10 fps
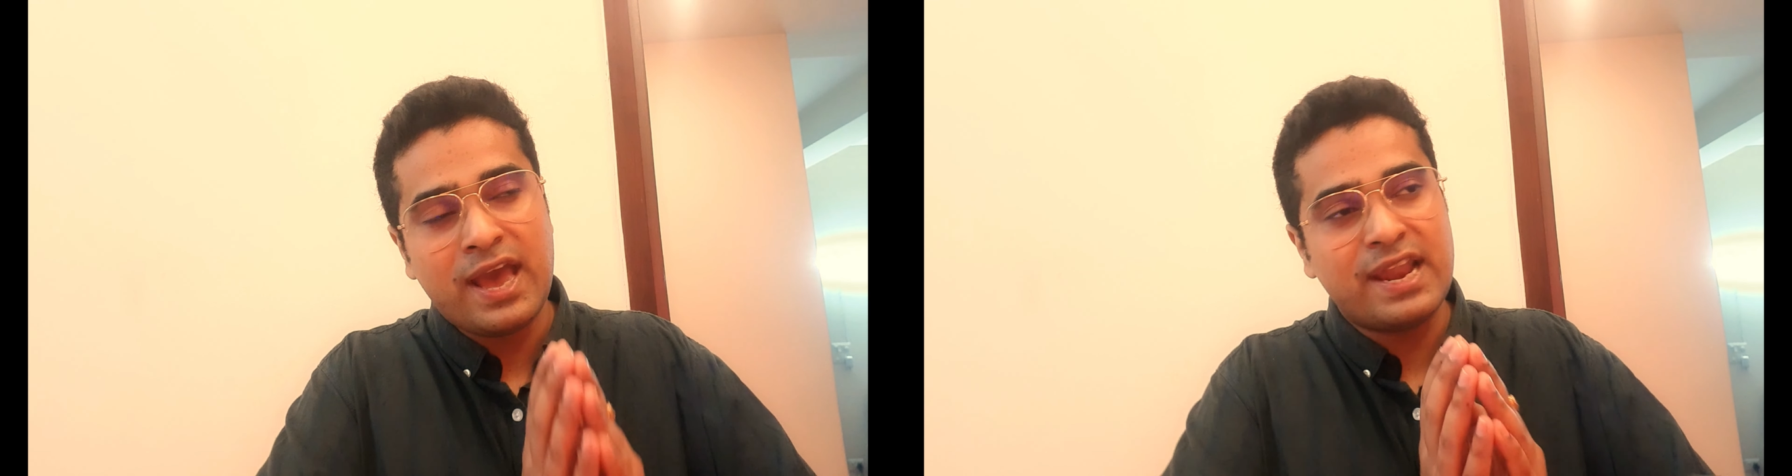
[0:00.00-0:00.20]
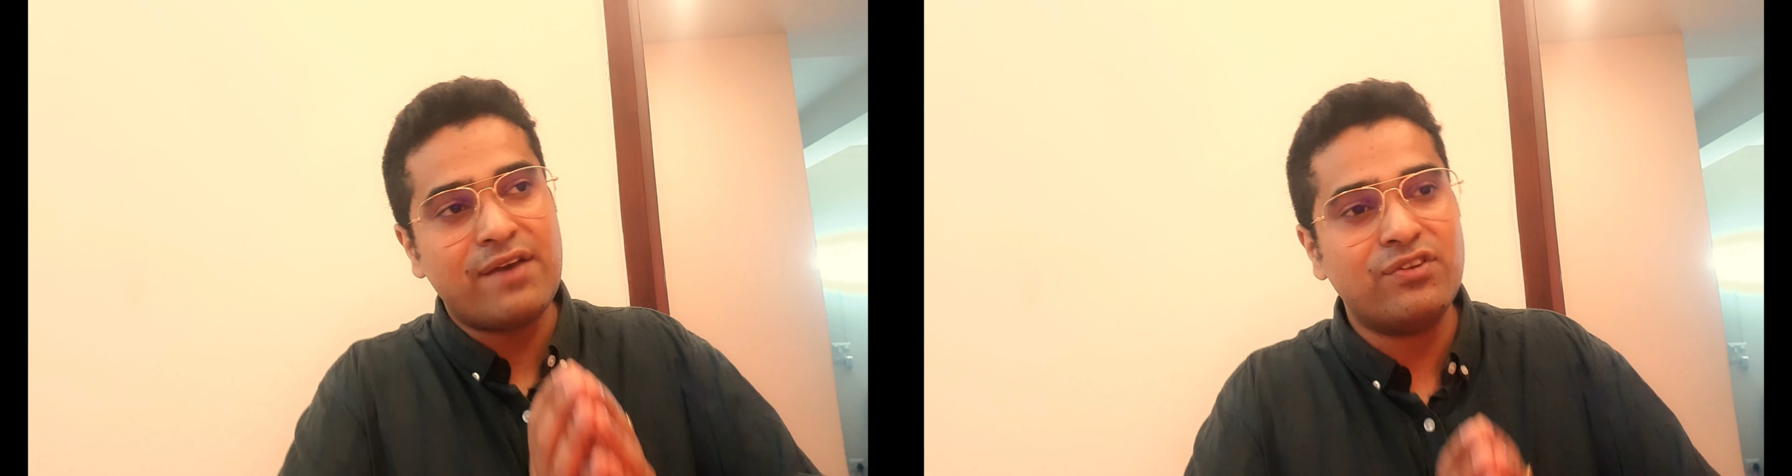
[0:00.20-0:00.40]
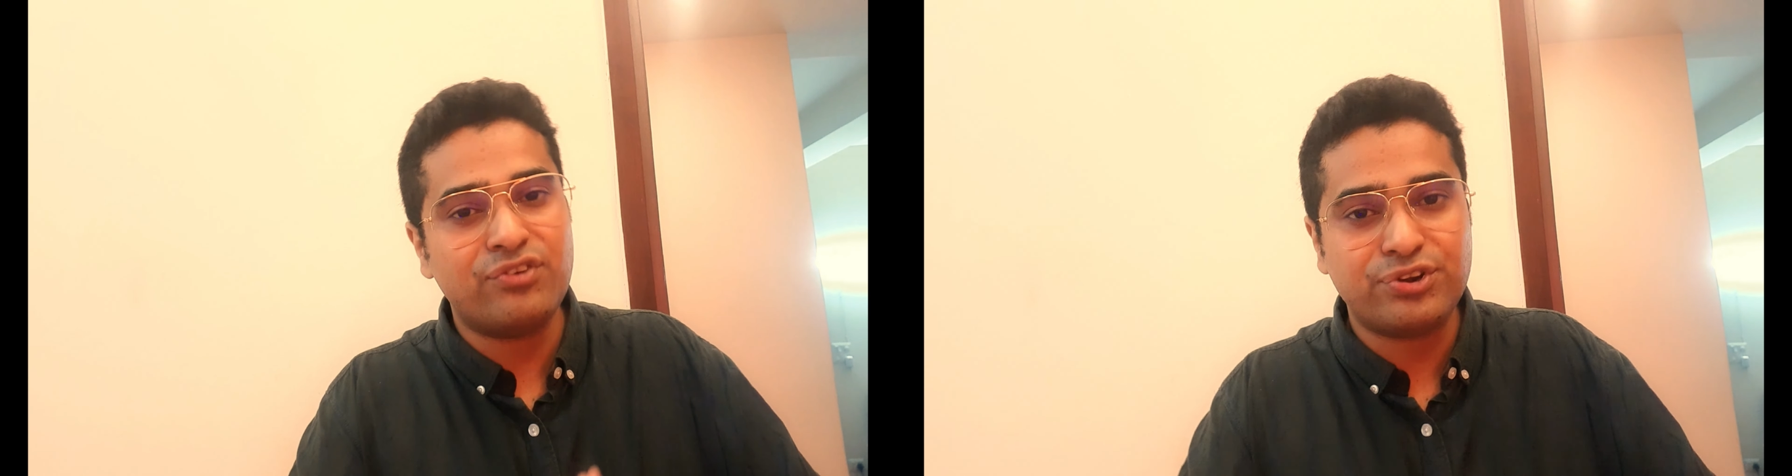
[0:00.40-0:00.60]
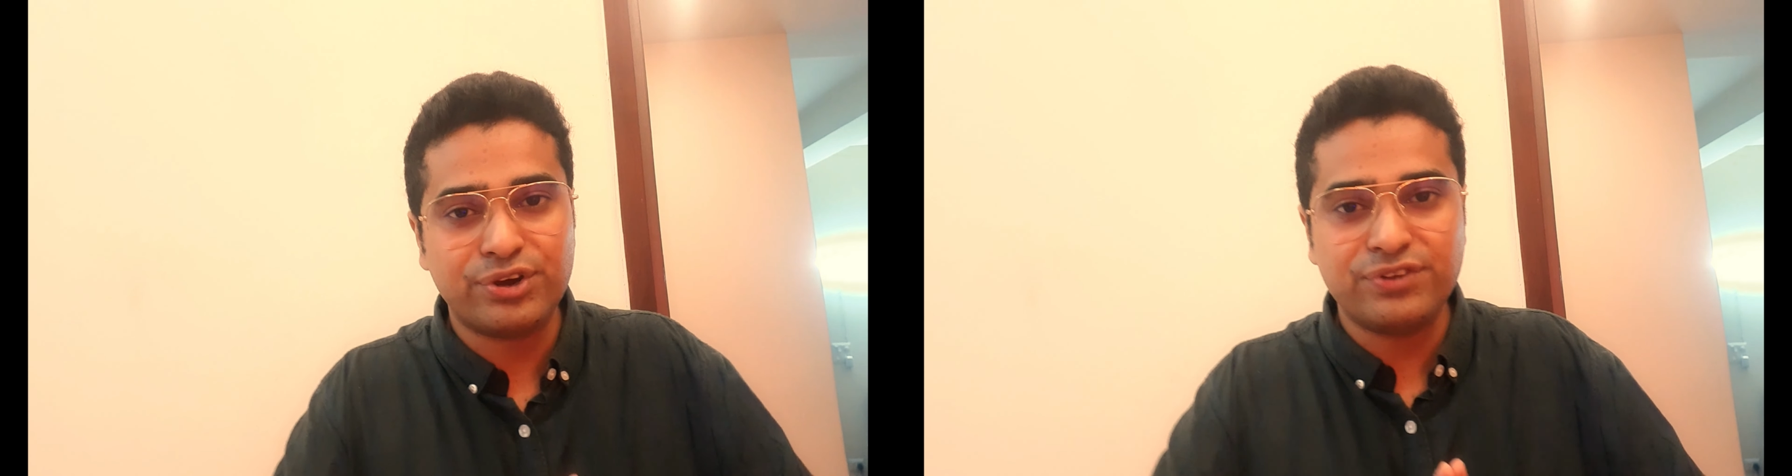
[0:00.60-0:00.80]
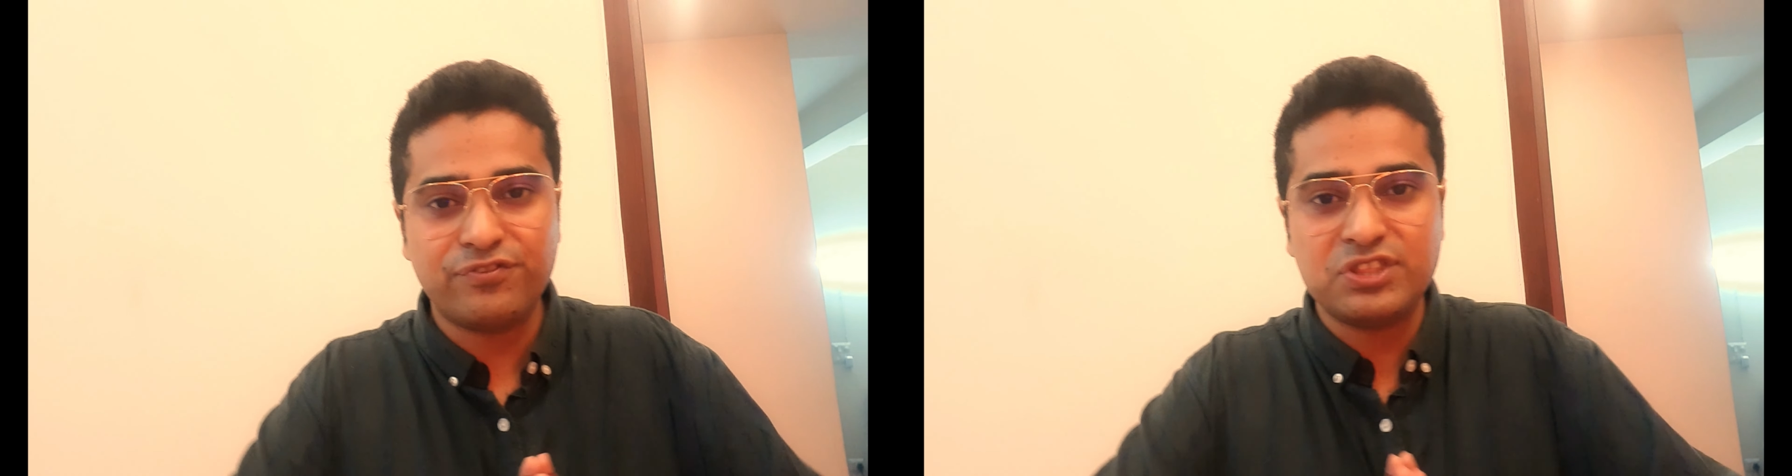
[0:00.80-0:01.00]
and I will
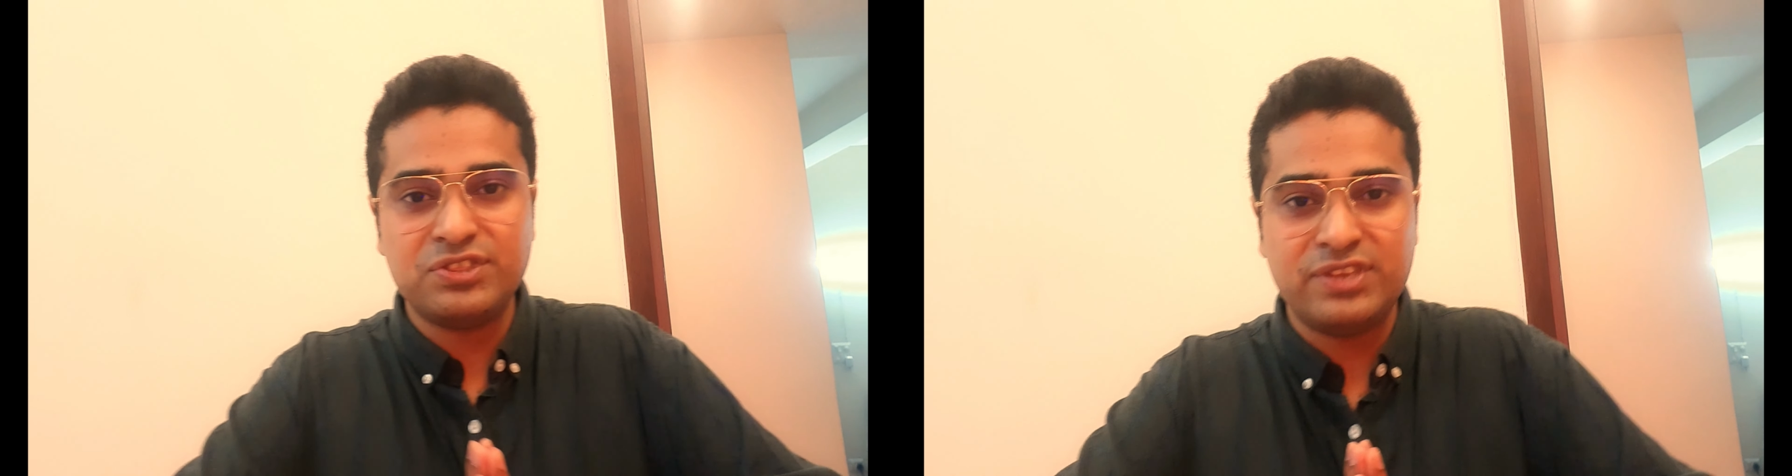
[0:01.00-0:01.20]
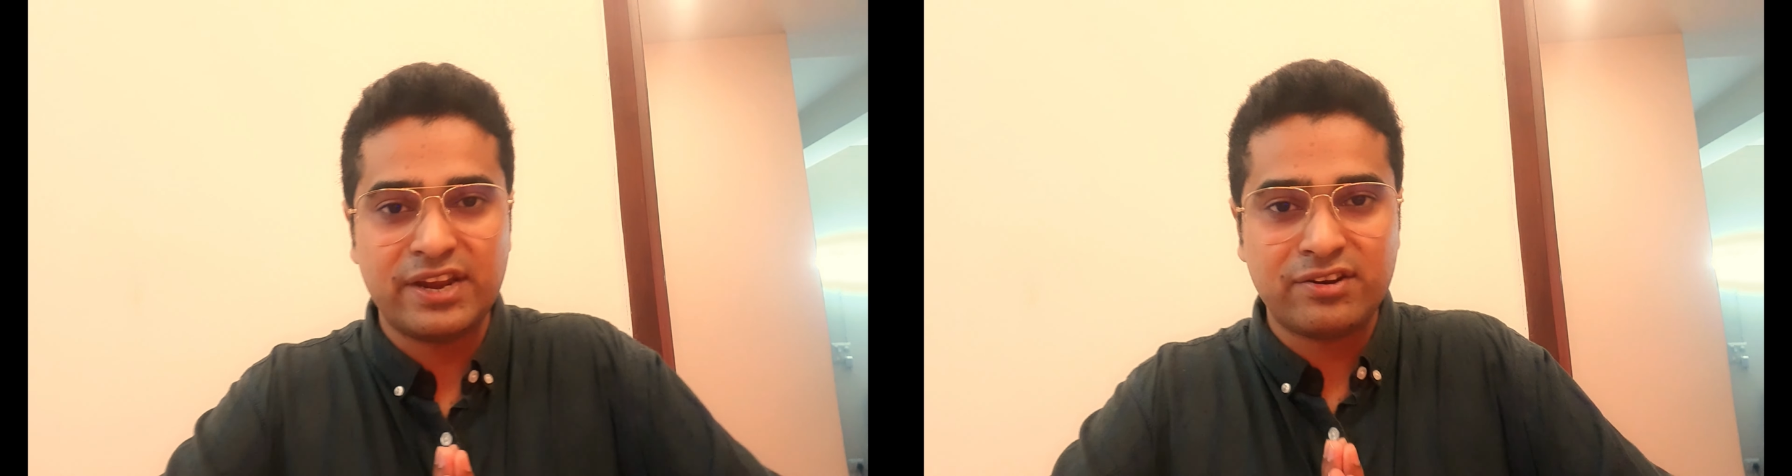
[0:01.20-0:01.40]
return with yet